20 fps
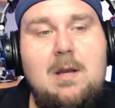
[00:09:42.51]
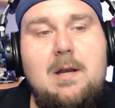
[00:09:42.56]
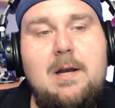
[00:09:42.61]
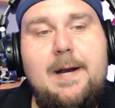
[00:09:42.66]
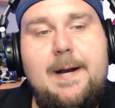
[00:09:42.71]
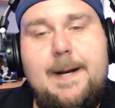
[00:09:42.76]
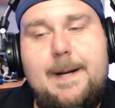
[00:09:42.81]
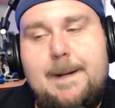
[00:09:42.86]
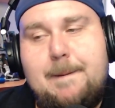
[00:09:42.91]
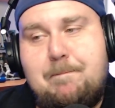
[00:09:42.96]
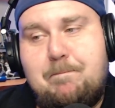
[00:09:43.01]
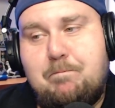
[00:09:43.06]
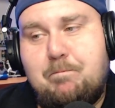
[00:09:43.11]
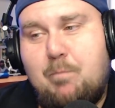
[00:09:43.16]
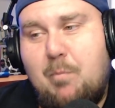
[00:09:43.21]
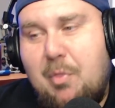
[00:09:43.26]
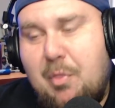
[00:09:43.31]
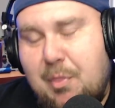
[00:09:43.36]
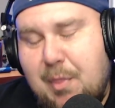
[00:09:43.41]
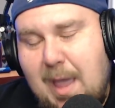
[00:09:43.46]

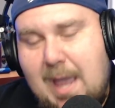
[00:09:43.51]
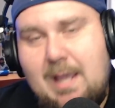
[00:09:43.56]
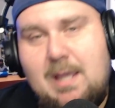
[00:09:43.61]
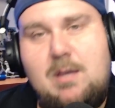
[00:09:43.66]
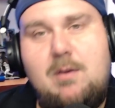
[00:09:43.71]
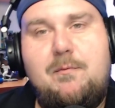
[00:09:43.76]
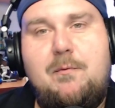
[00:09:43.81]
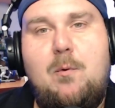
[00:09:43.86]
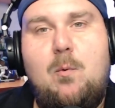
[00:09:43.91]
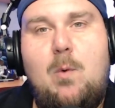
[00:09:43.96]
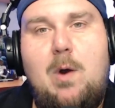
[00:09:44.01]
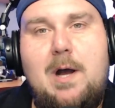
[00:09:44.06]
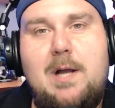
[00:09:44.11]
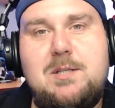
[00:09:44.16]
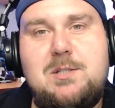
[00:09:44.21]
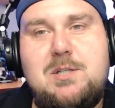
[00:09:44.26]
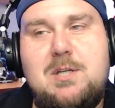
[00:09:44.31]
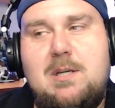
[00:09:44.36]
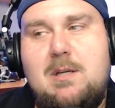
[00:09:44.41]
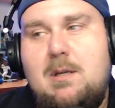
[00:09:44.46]
Thank you for
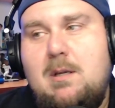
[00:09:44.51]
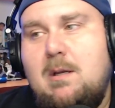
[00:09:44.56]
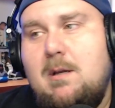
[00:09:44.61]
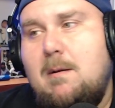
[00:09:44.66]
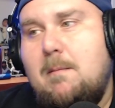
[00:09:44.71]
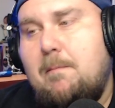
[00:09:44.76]
watching.